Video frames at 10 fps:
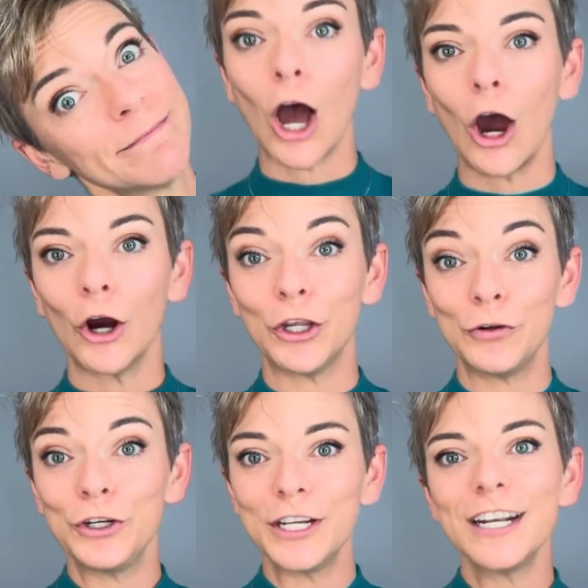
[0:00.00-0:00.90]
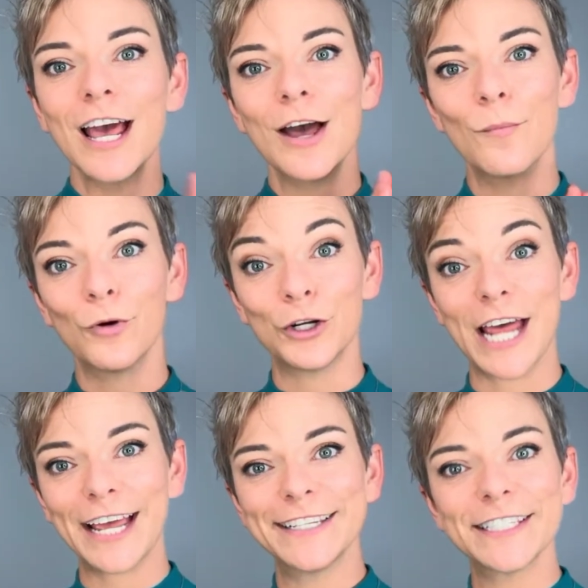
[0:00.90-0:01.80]
Our union
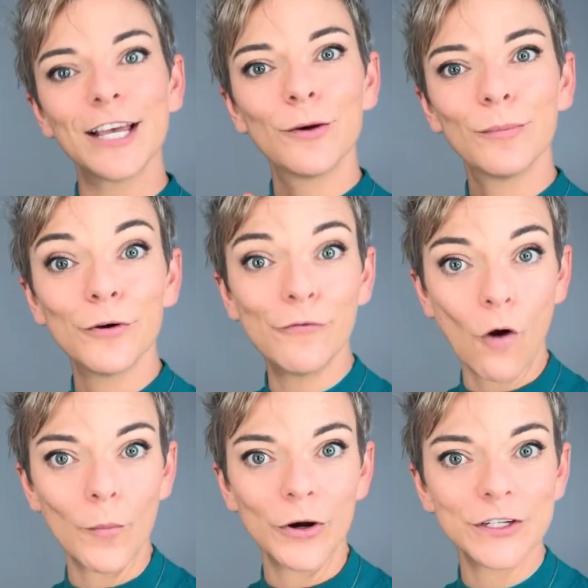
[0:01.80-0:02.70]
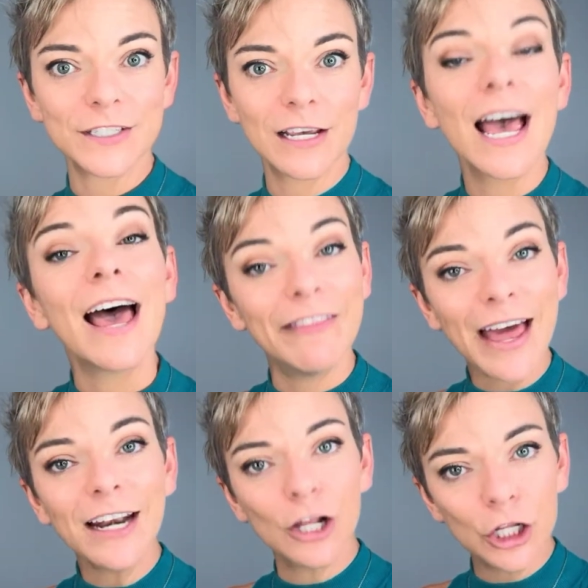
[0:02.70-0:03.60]
protects performers, and that
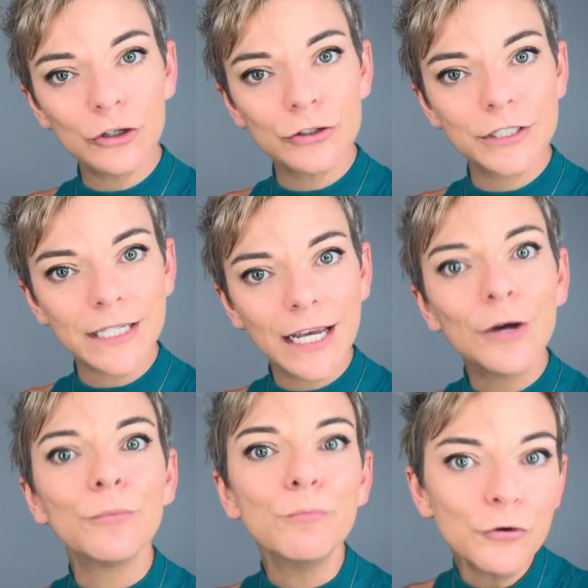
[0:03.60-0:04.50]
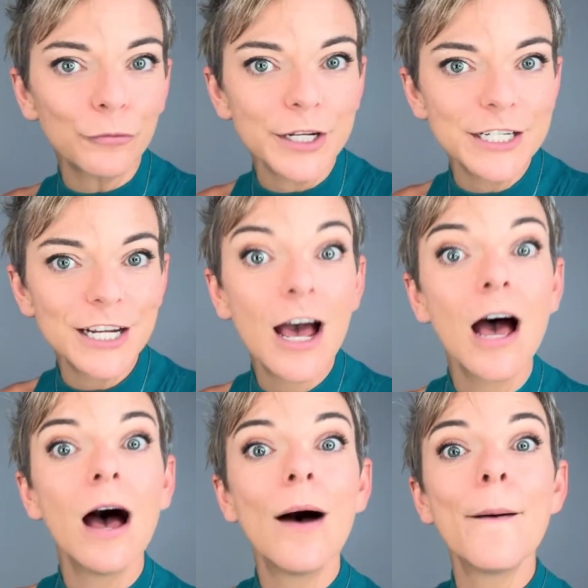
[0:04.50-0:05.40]
includes movement
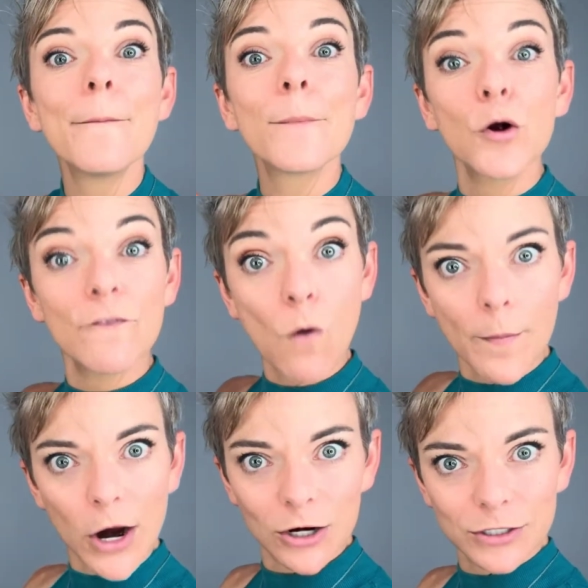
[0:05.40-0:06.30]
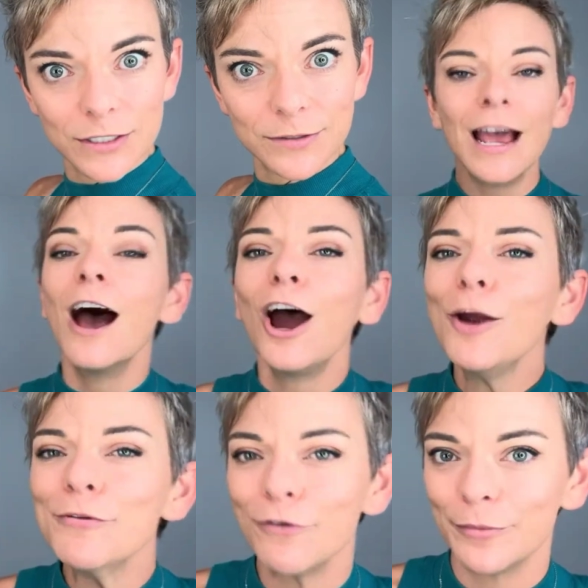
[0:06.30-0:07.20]
performers. Our
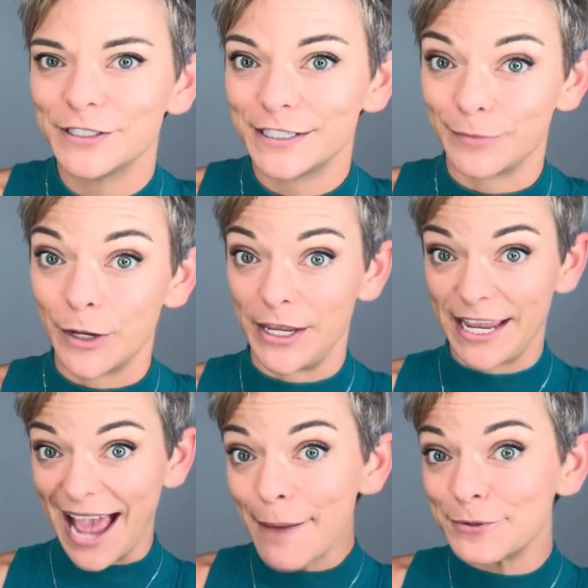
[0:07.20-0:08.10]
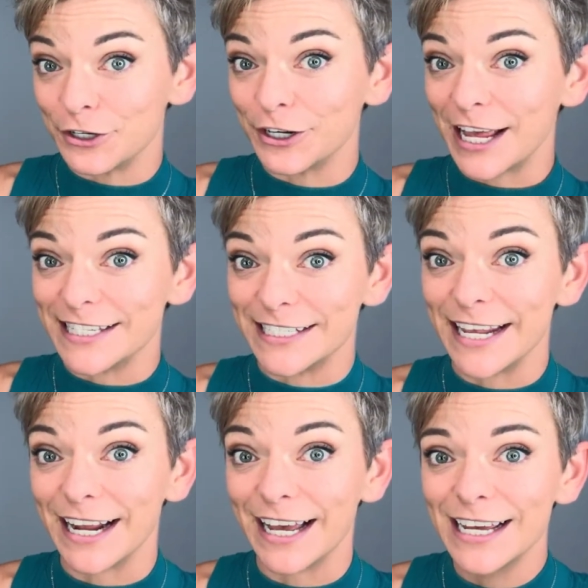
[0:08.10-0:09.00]
performances may be captured as
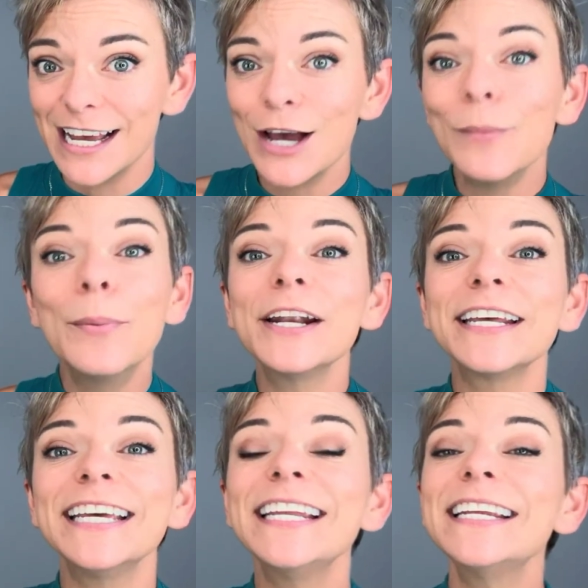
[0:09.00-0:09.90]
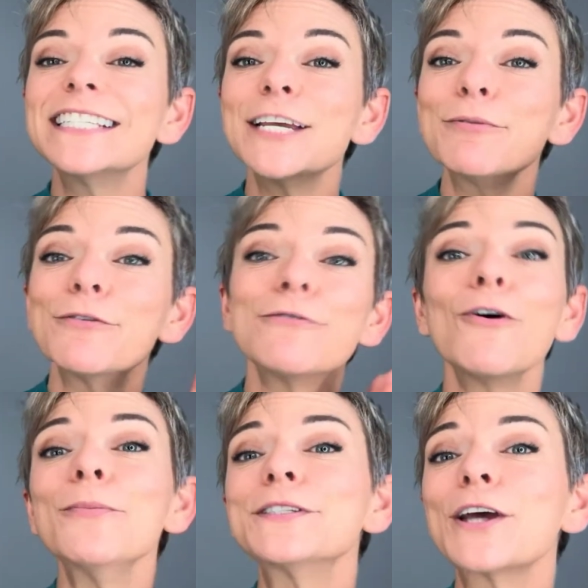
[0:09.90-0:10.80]
data, but it is a
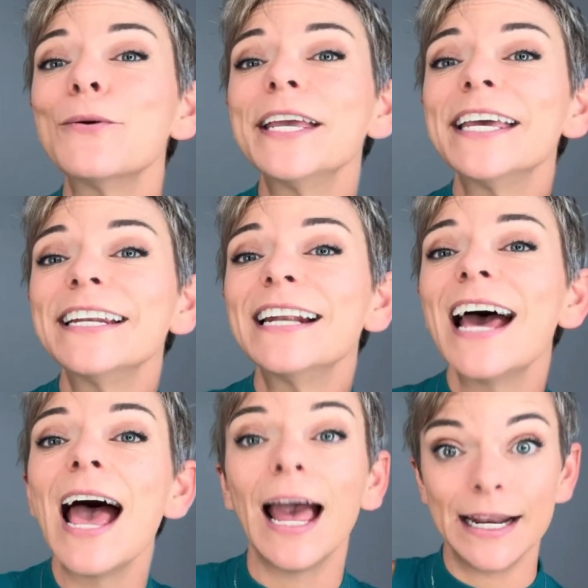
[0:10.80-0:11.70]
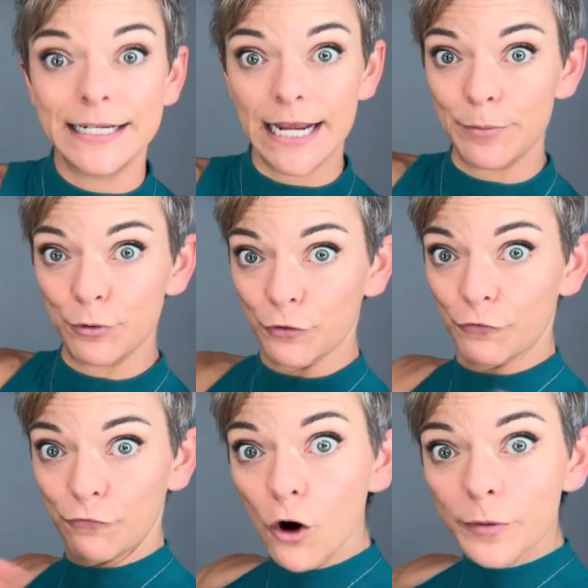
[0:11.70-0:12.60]
performance going in and a
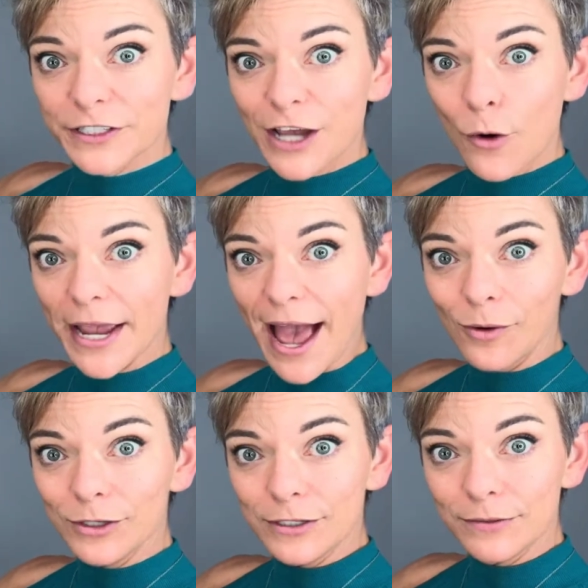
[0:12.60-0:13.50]
performance going out.